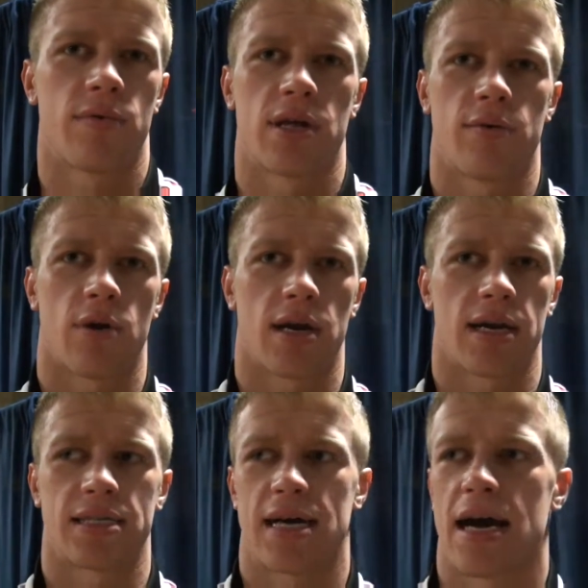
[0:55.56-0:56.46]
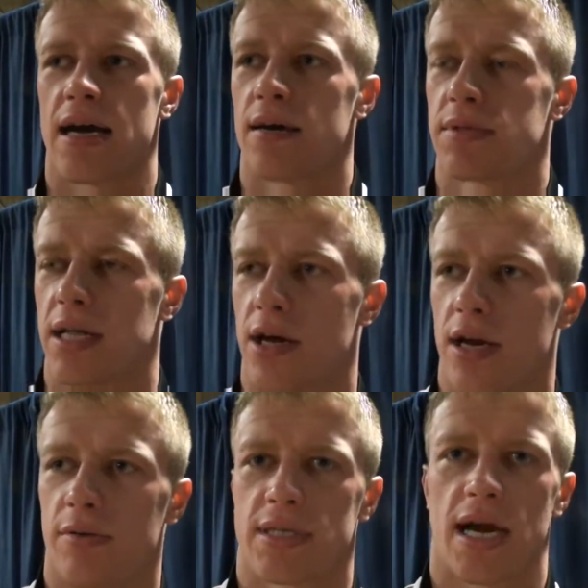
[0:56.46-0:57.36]
really work any tie ups. I
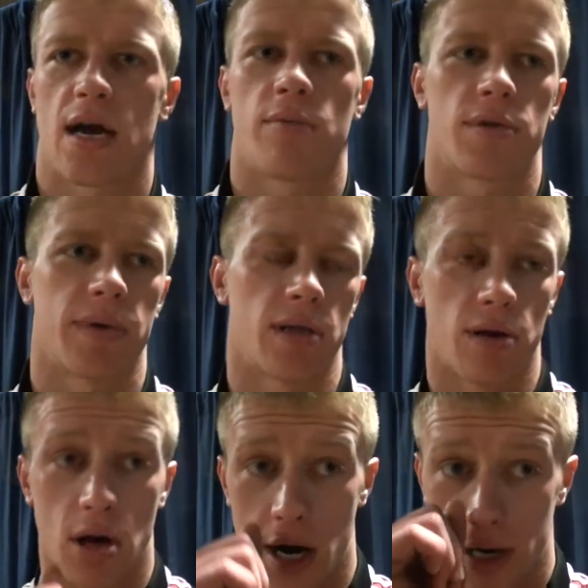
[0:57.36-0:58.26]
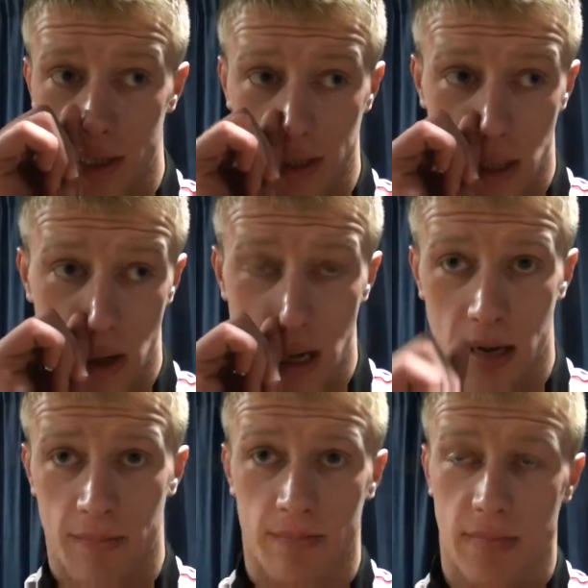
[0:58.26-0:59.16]
thought he would tie up with me a little harder, so
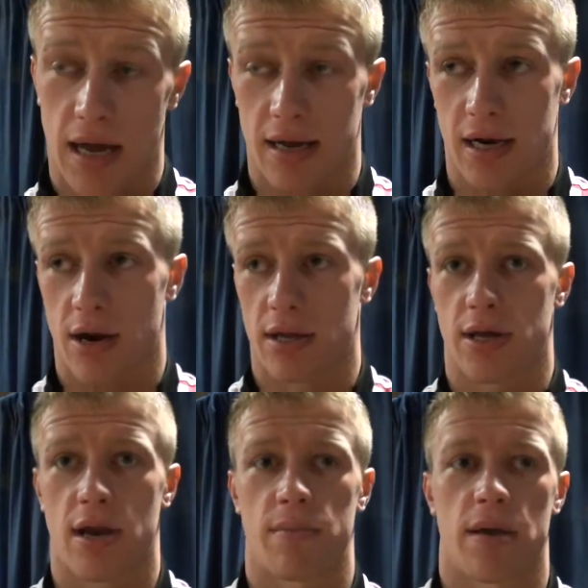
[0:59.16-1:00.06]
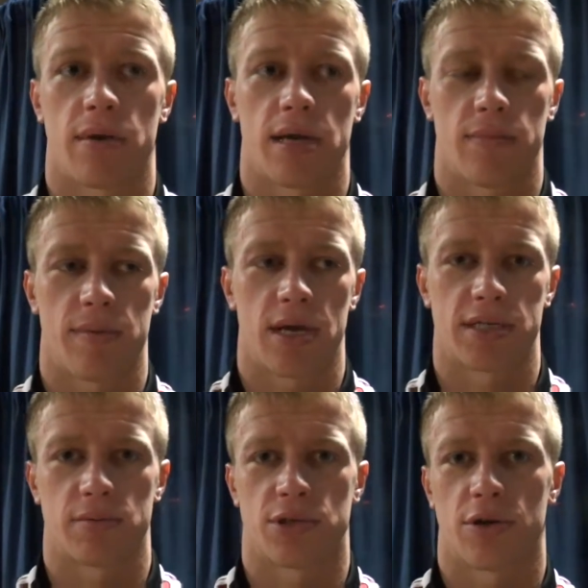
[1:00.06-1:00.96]
um, I, you know I thought I'd be able to maybe
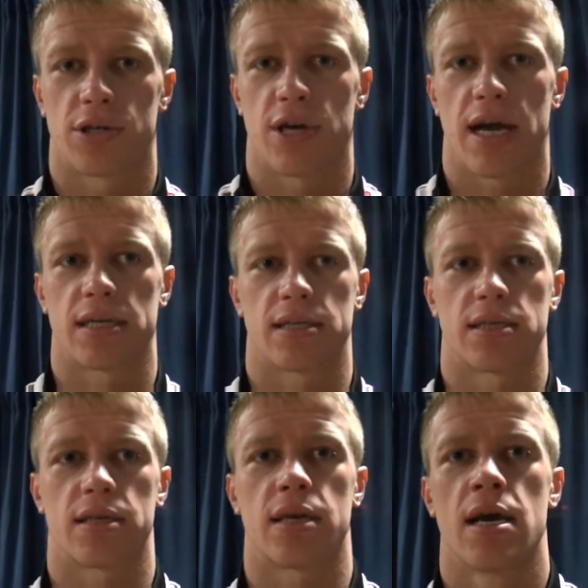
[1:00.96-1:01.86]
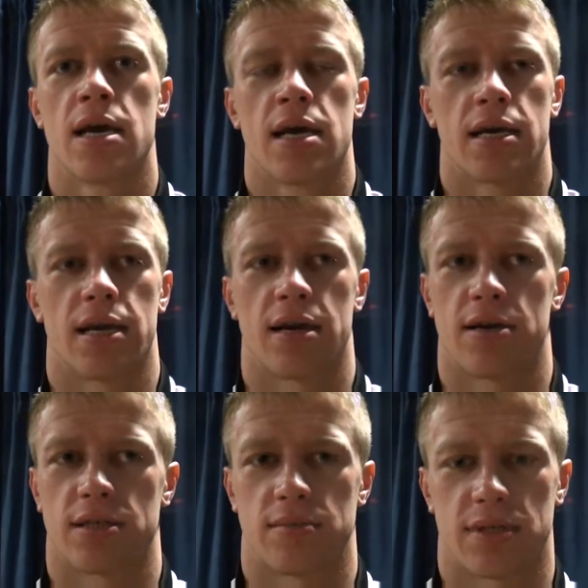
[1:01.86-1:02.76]
hit some short drags and get in
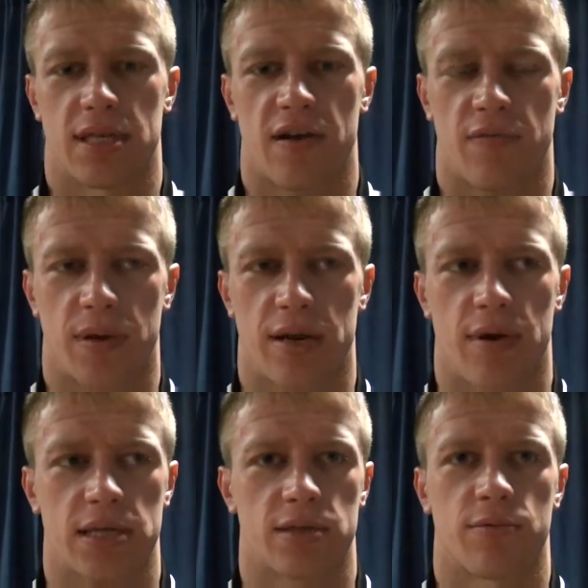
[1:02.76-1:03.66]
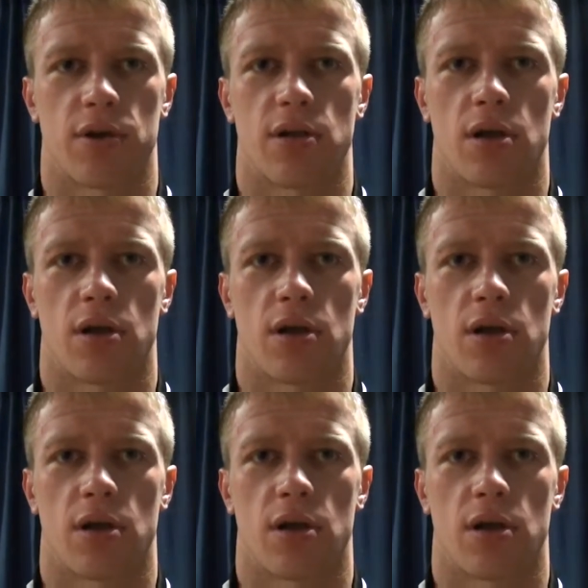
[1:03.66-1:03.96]
on some stuff. But he wrestled real